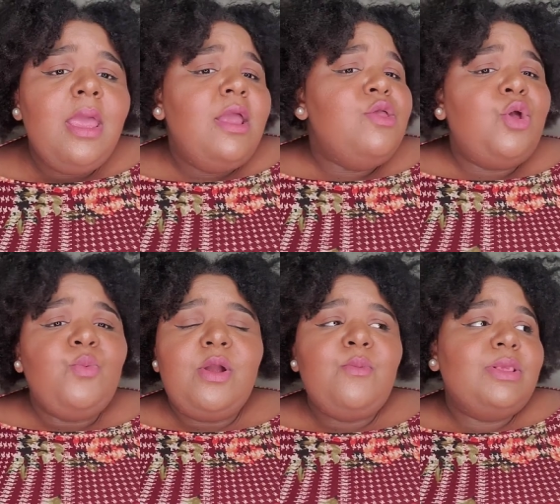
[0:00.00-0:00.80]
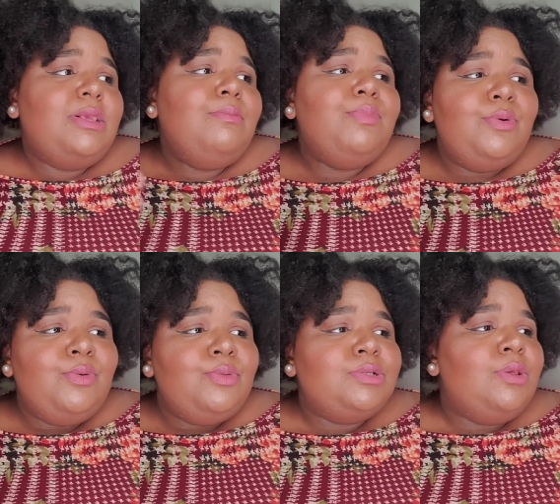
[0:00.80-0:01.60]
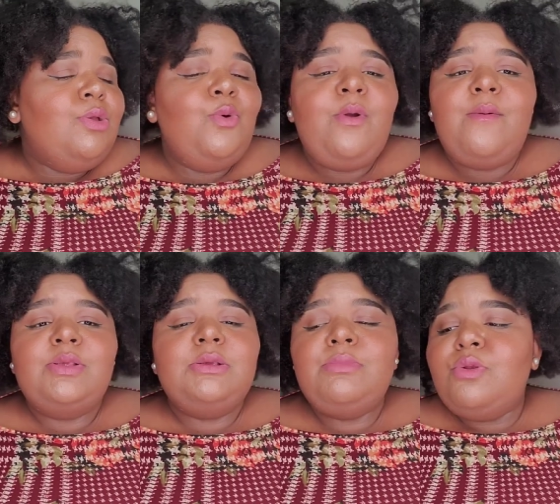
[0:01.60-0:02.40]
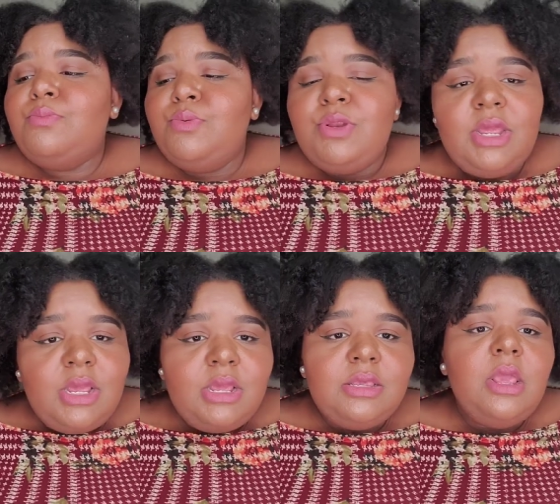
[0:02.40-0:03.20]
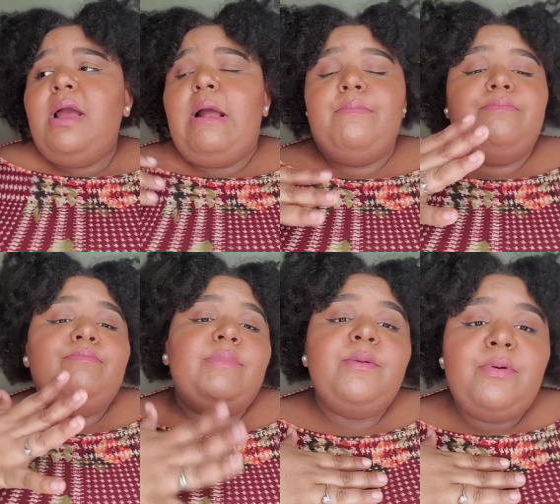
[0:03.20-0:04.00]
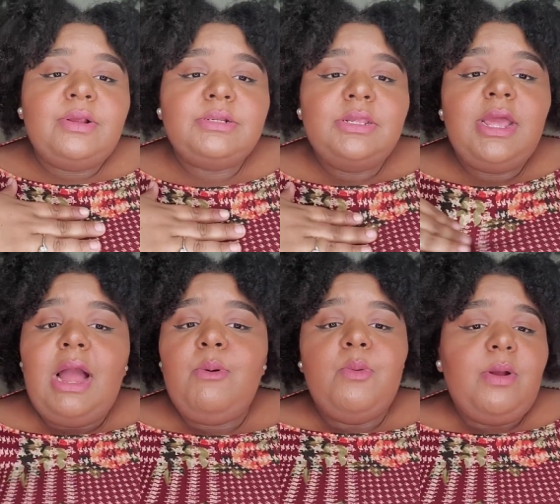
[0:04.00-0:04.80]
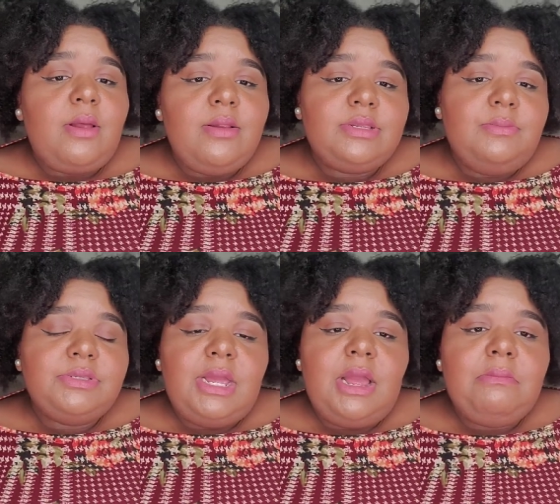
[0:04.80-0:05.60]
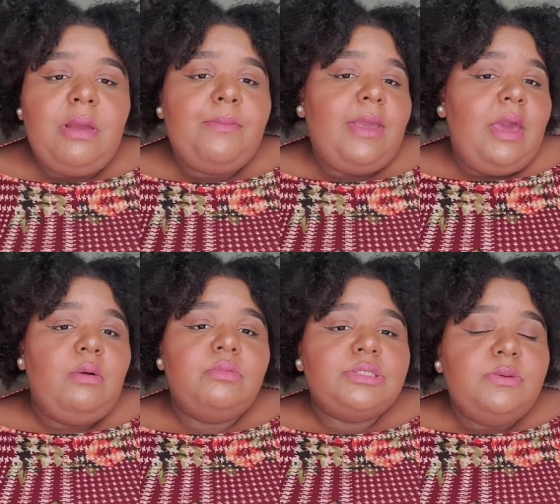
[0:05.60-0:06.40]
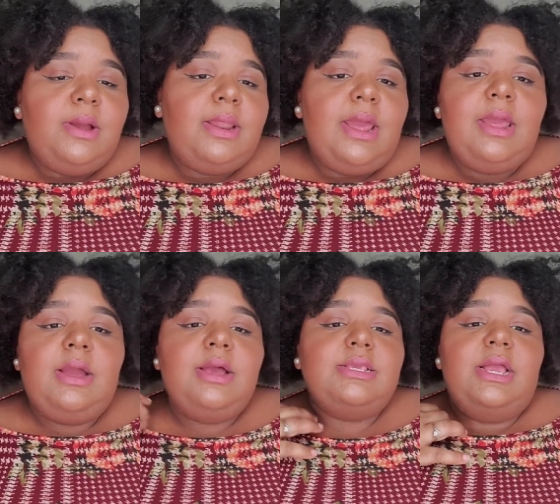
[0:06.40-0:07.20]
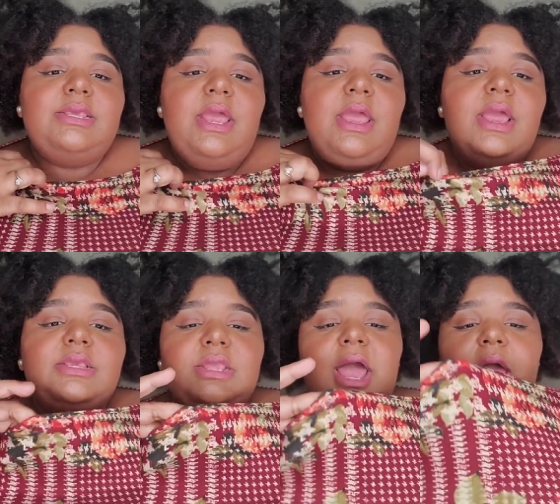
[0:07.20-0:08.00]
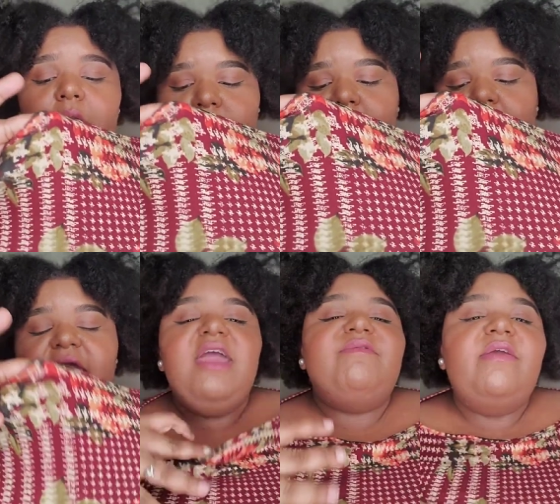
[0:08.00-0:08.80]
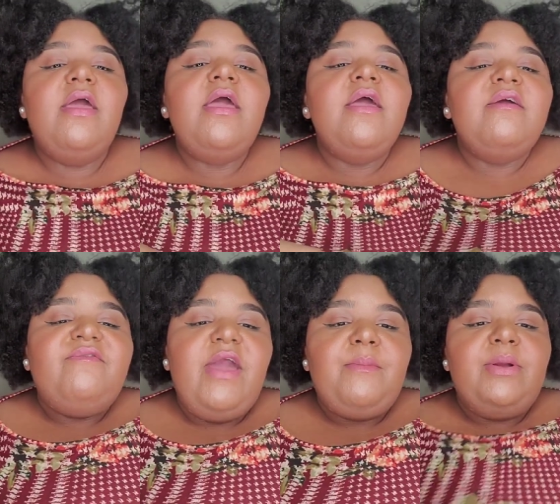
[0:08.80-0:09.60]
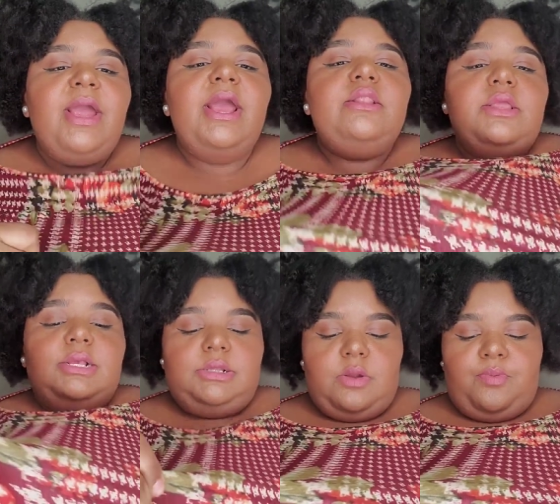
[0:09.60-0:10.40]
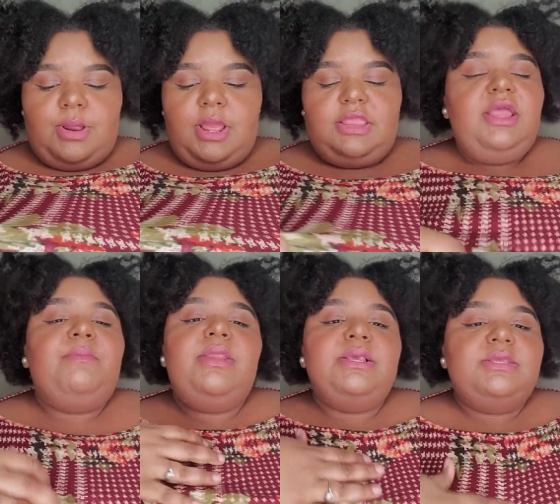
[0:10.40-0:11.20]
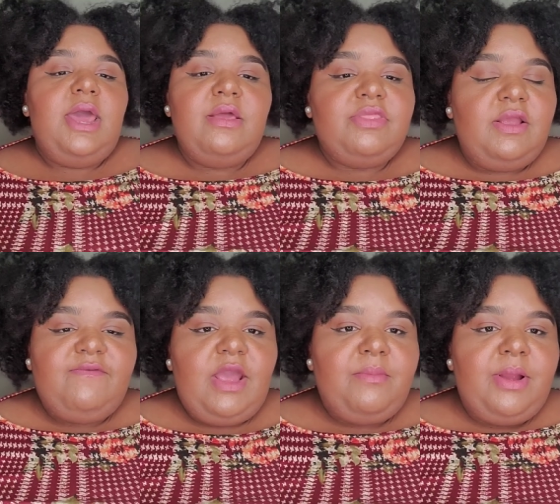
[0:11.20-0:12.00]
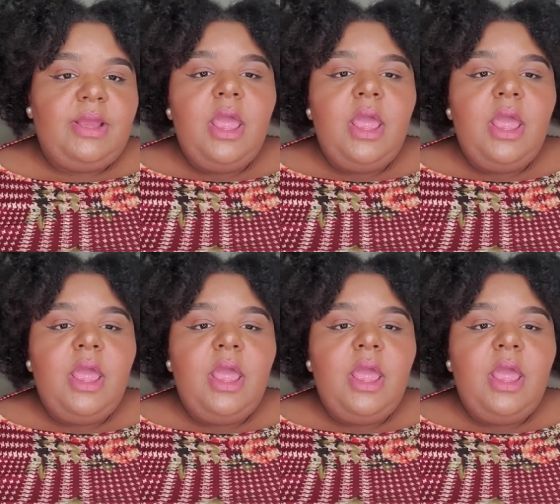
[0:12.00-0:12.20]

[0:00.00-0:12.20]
You can wear it with some boots. You can wear it with some little booties. Um, me personally, I would wear it in the summertime. I mean, I don't see why not. Cause like I said, it's not, it's not a heavy fabric. It does look pretty thick, but it's not a thick fabric.